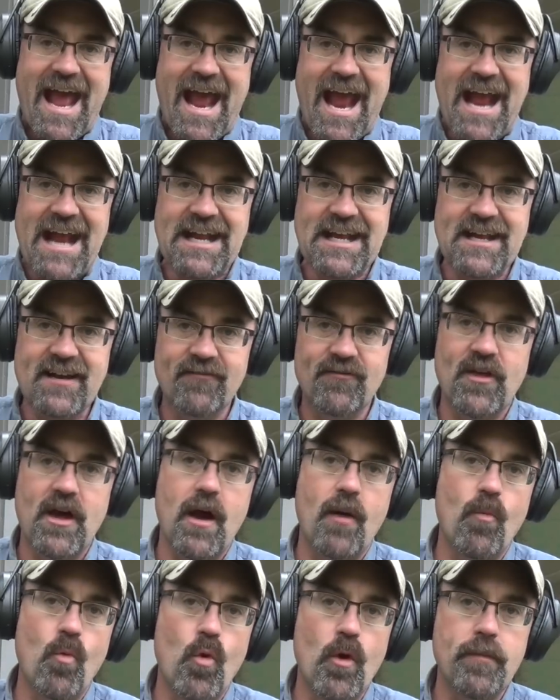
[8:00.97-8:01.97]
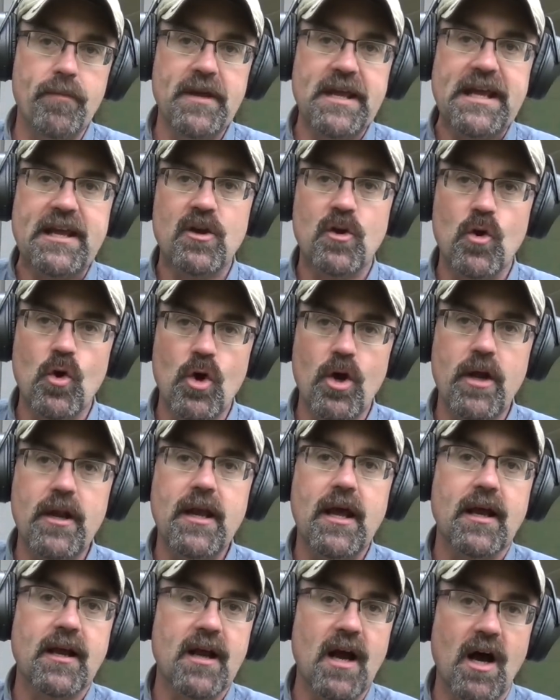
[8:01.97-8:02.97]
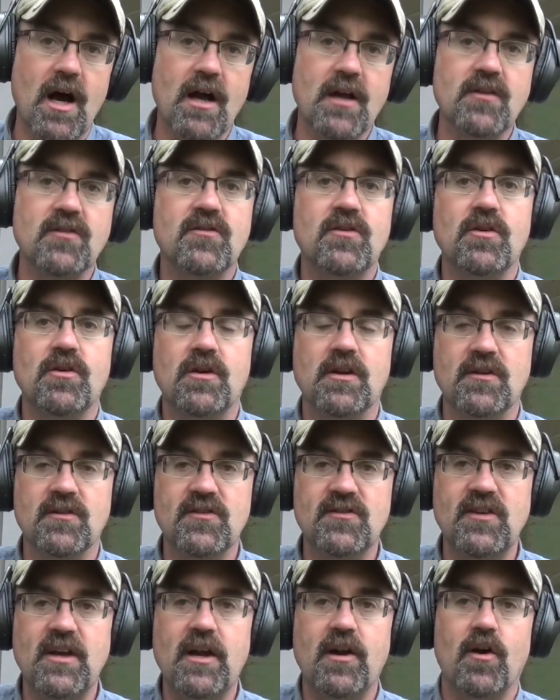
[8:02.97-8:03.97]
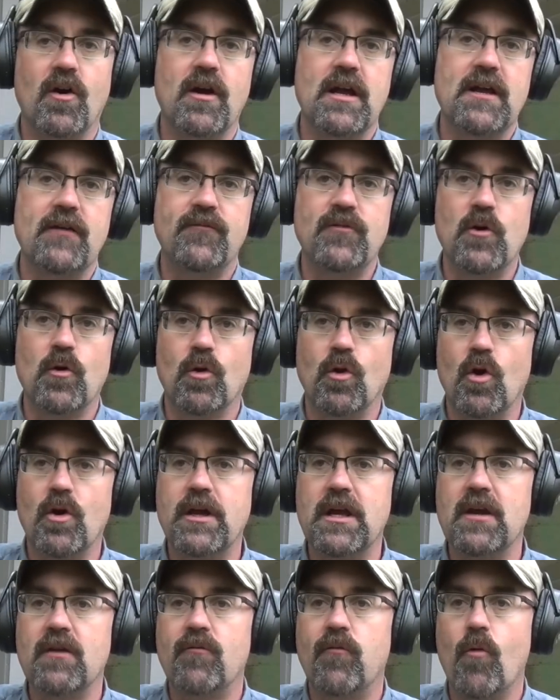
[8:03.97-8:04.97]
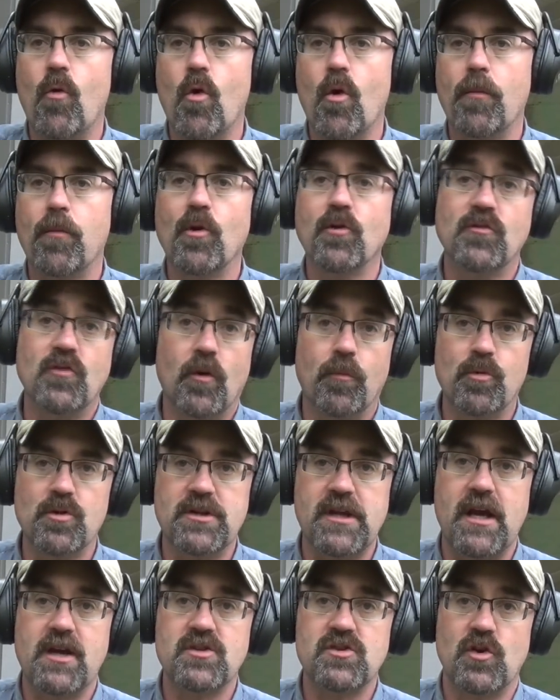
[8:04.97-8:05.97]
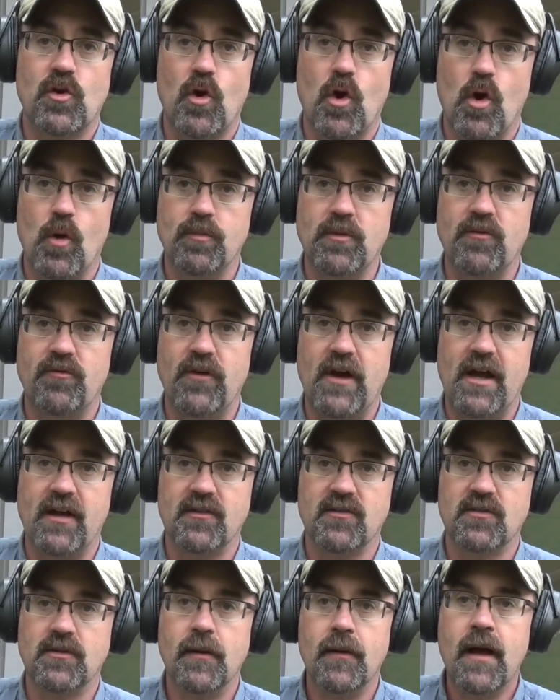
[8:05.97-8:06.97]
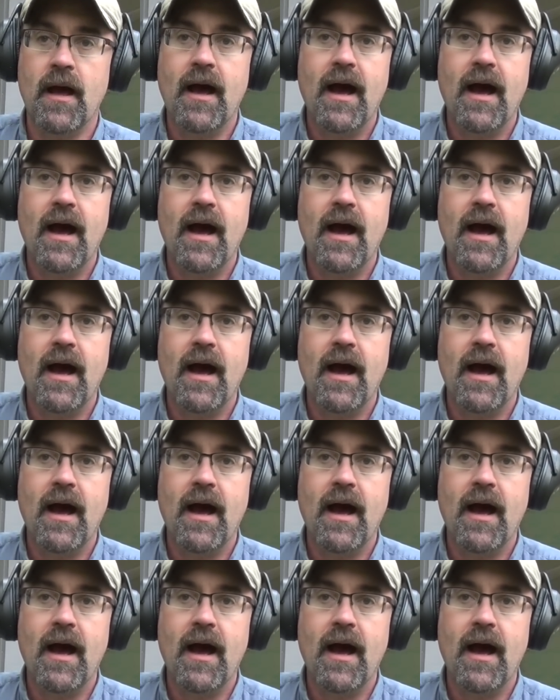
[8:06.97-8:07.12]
Any of them would be good guns to consider if you're looking for personal protection or home defense.